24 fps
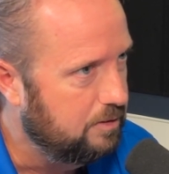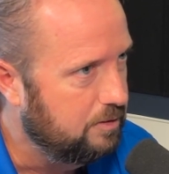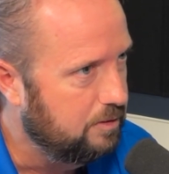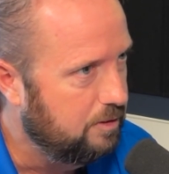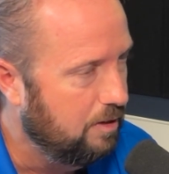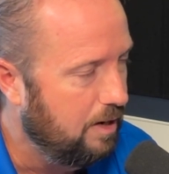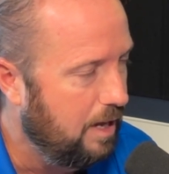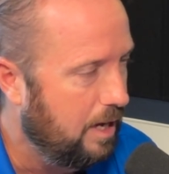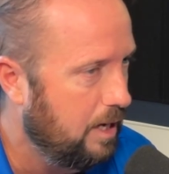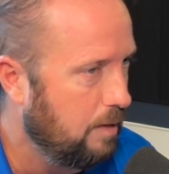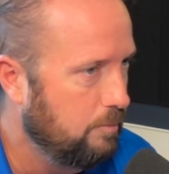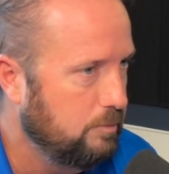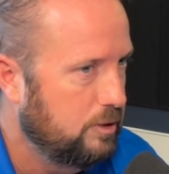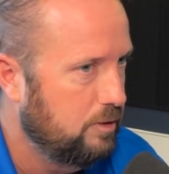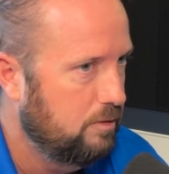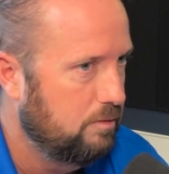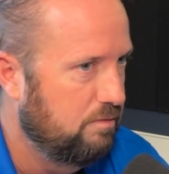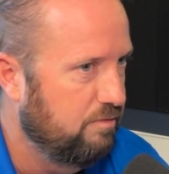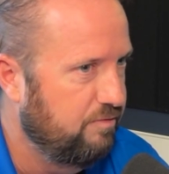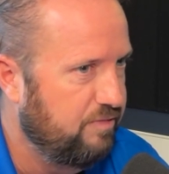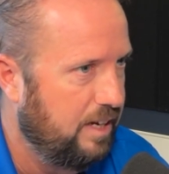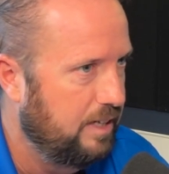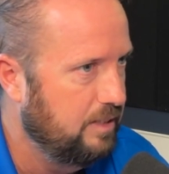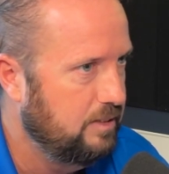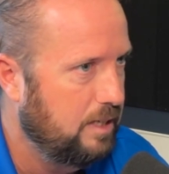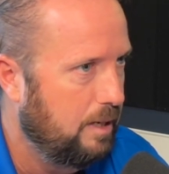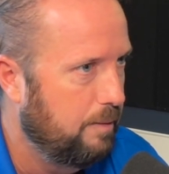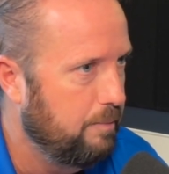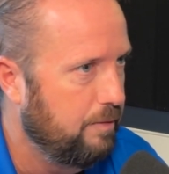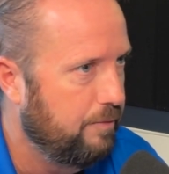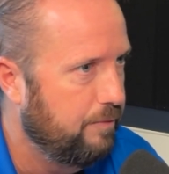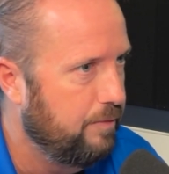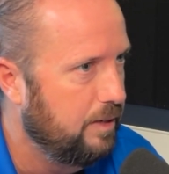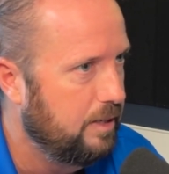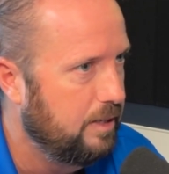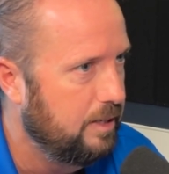Yeah. They're like, I'm just going to find time
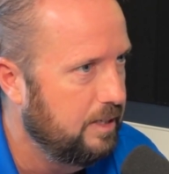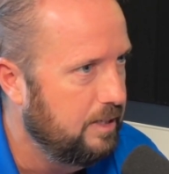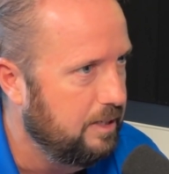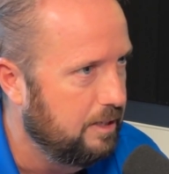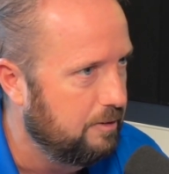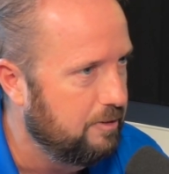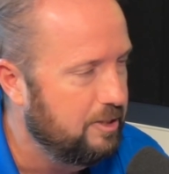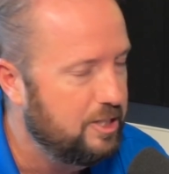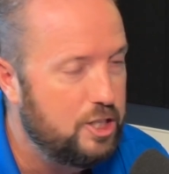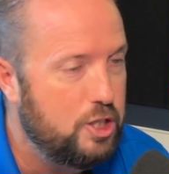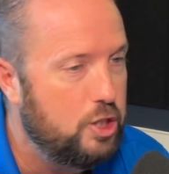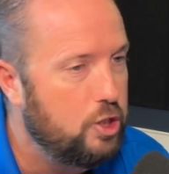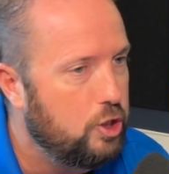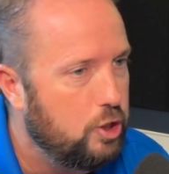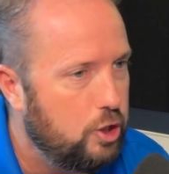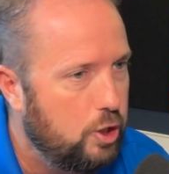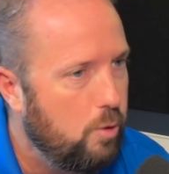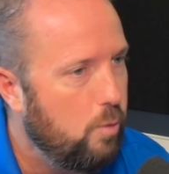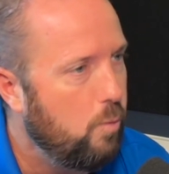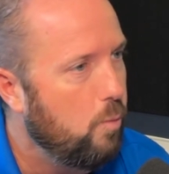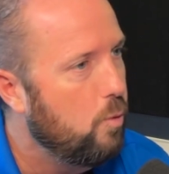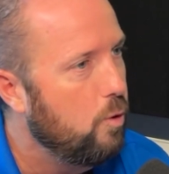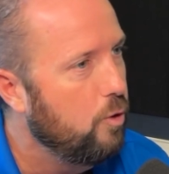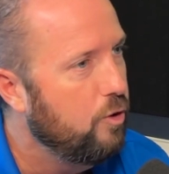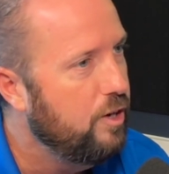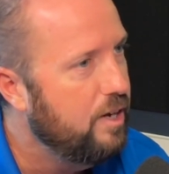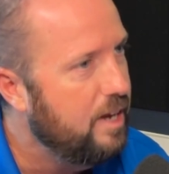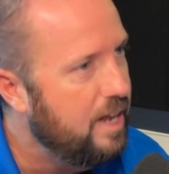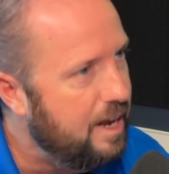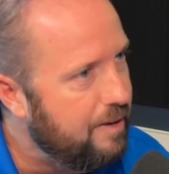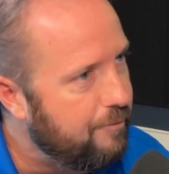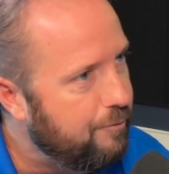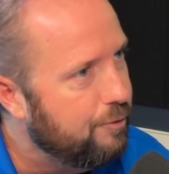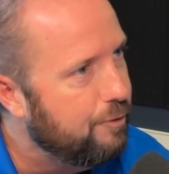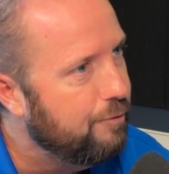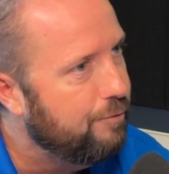to fit it in. You will
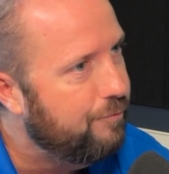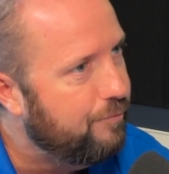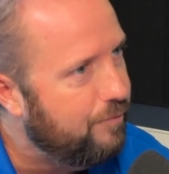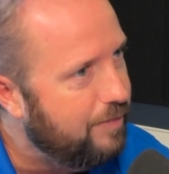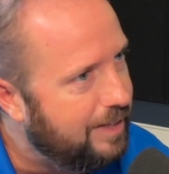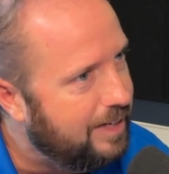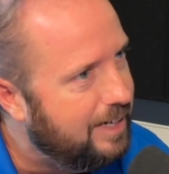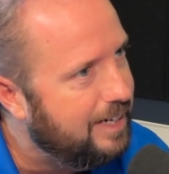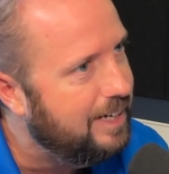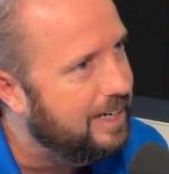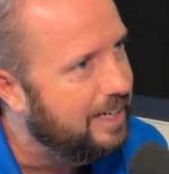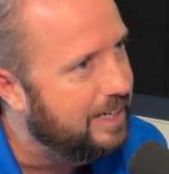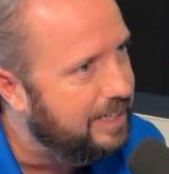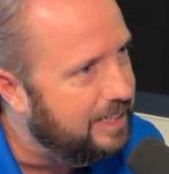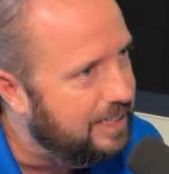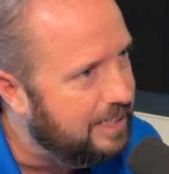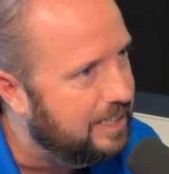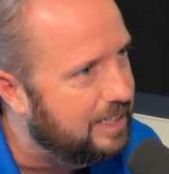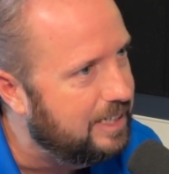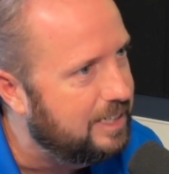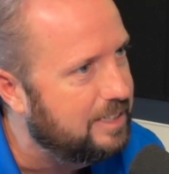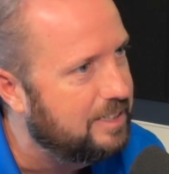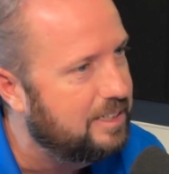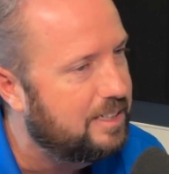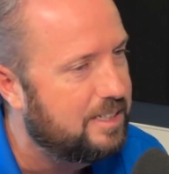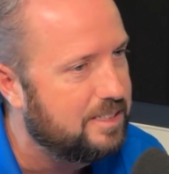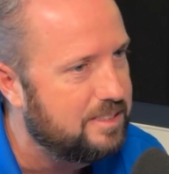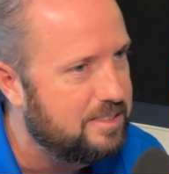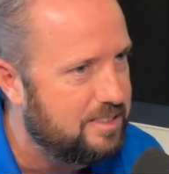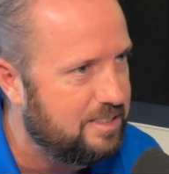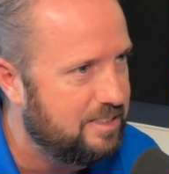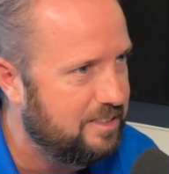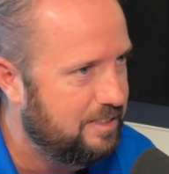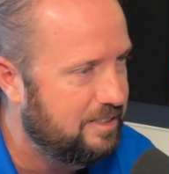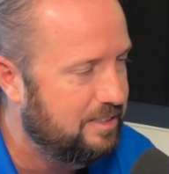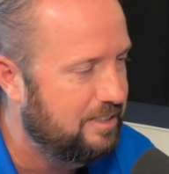never fit it in
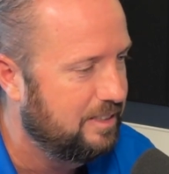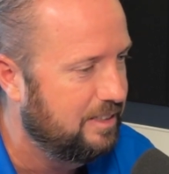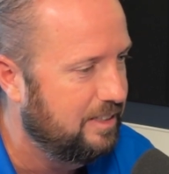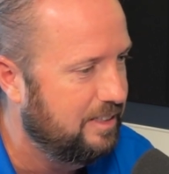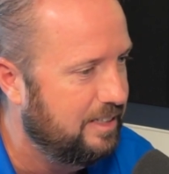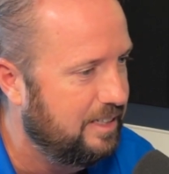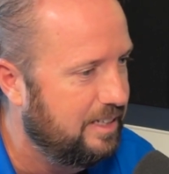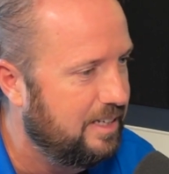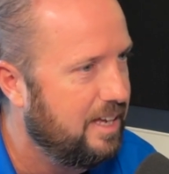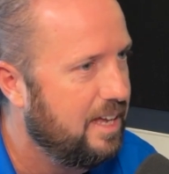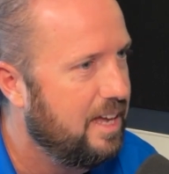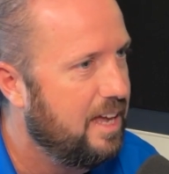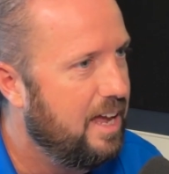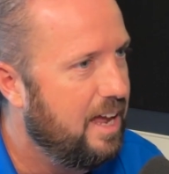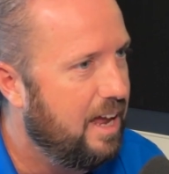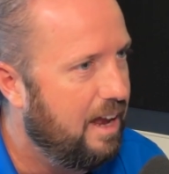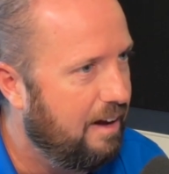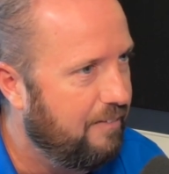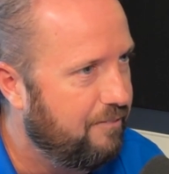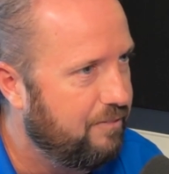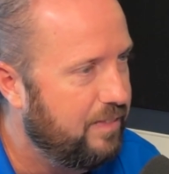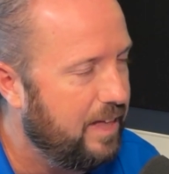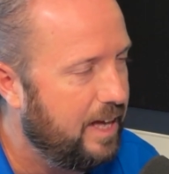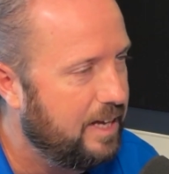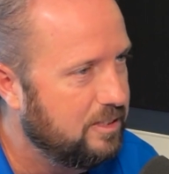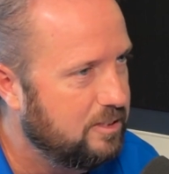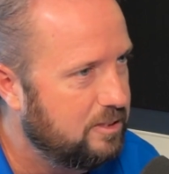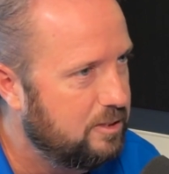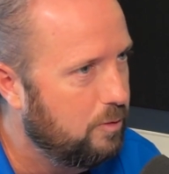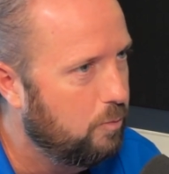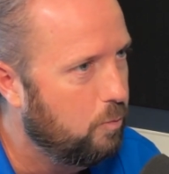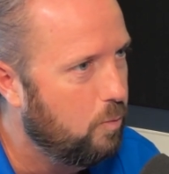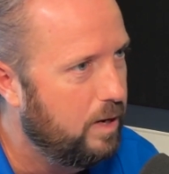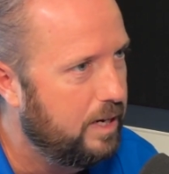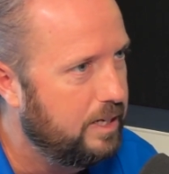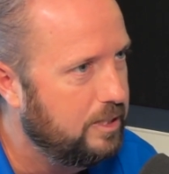consistently if that's
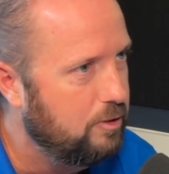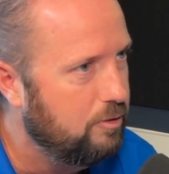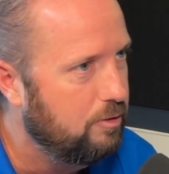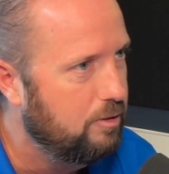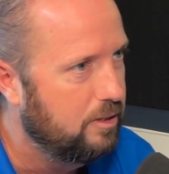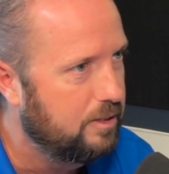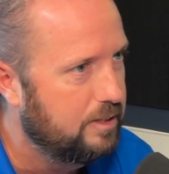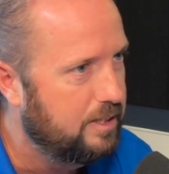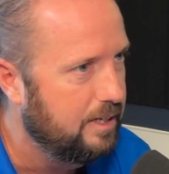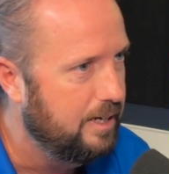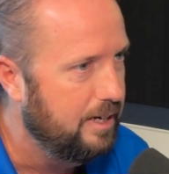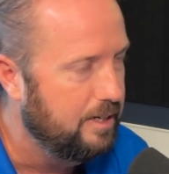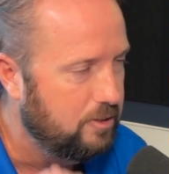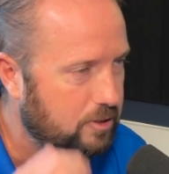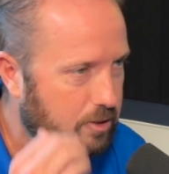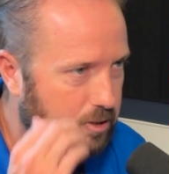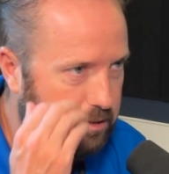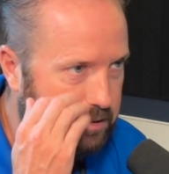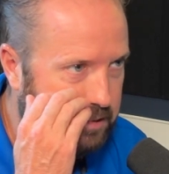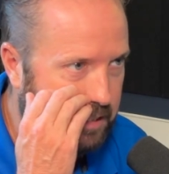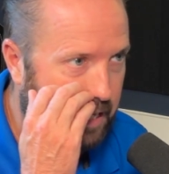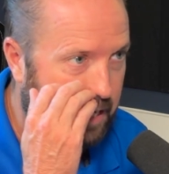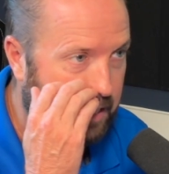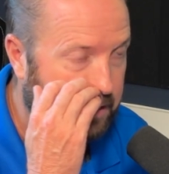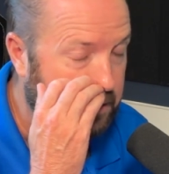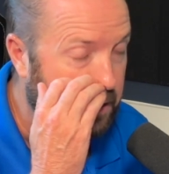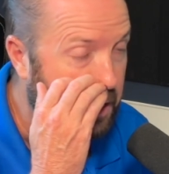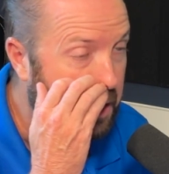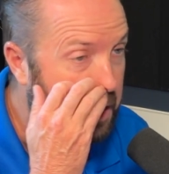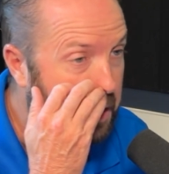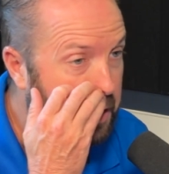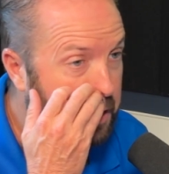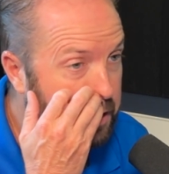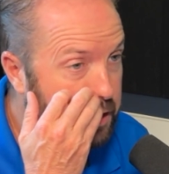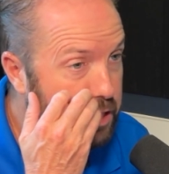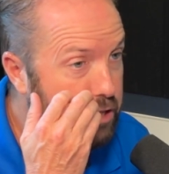the way you look at exercise.
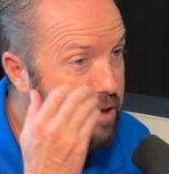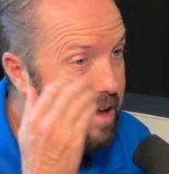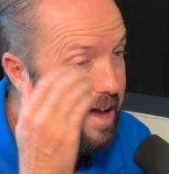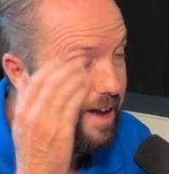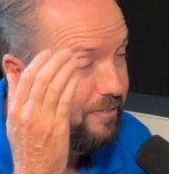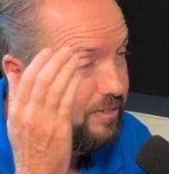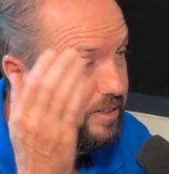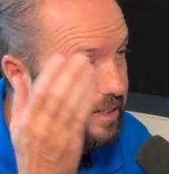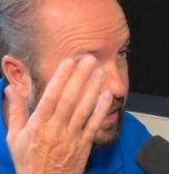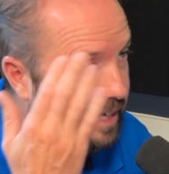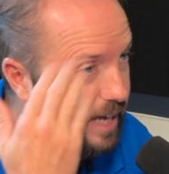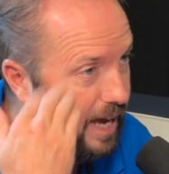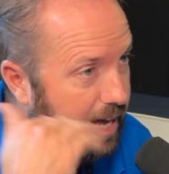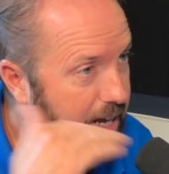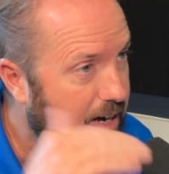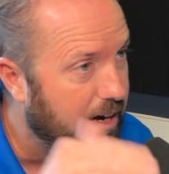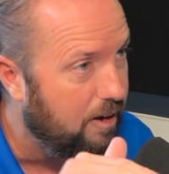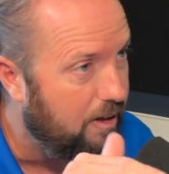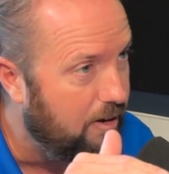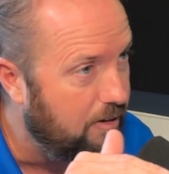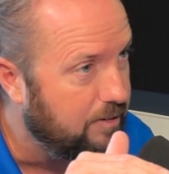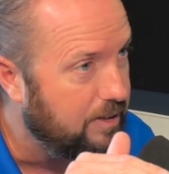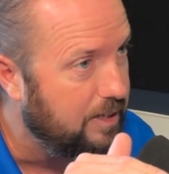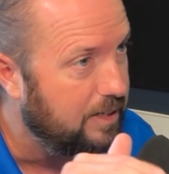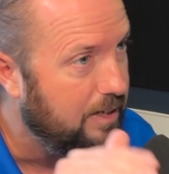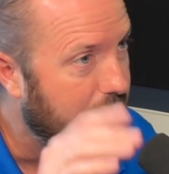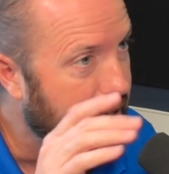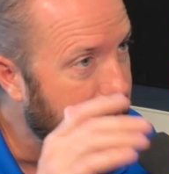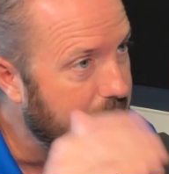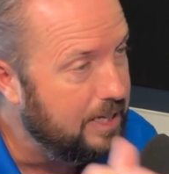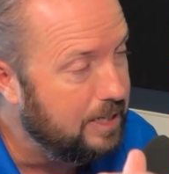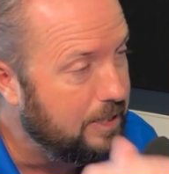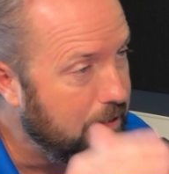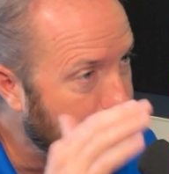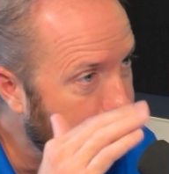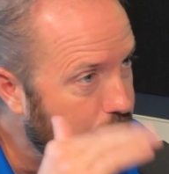True. You have to catalog it
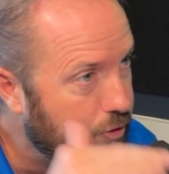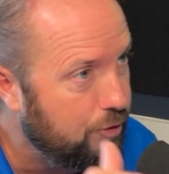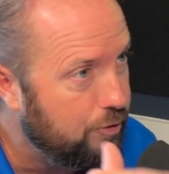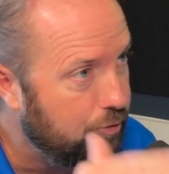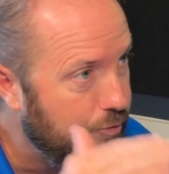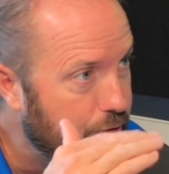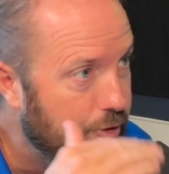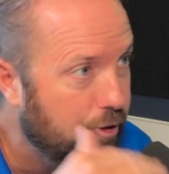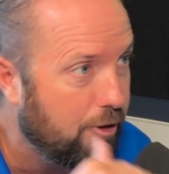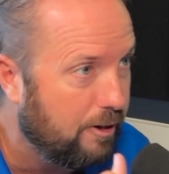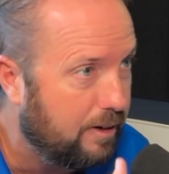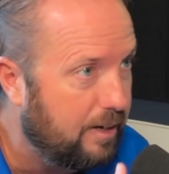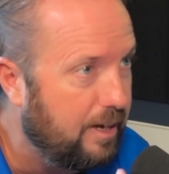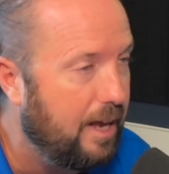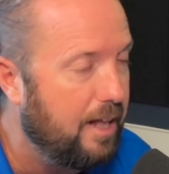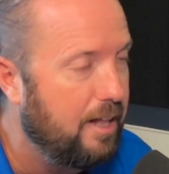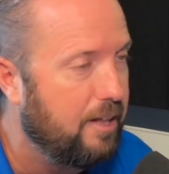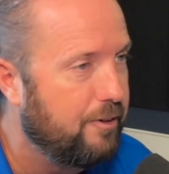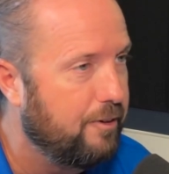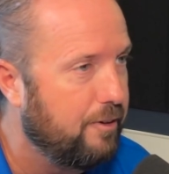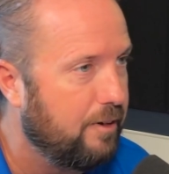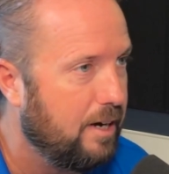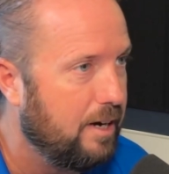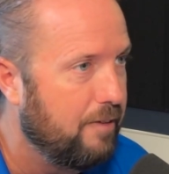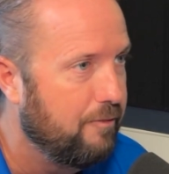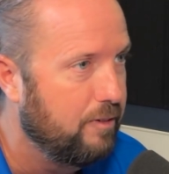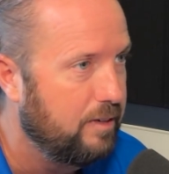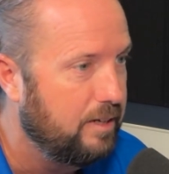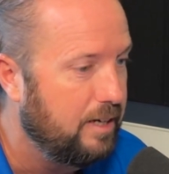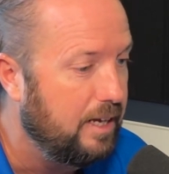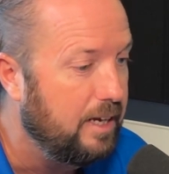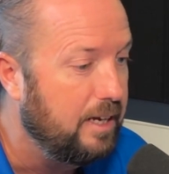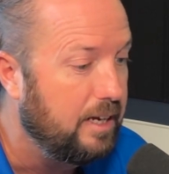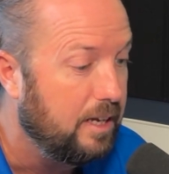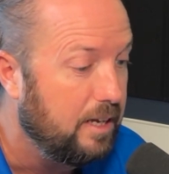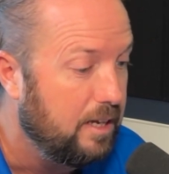into your calendar every
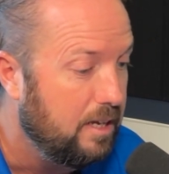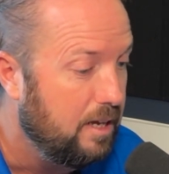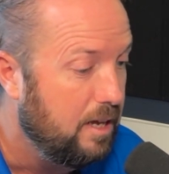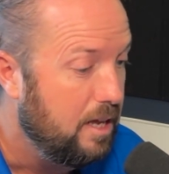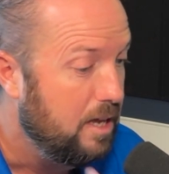day.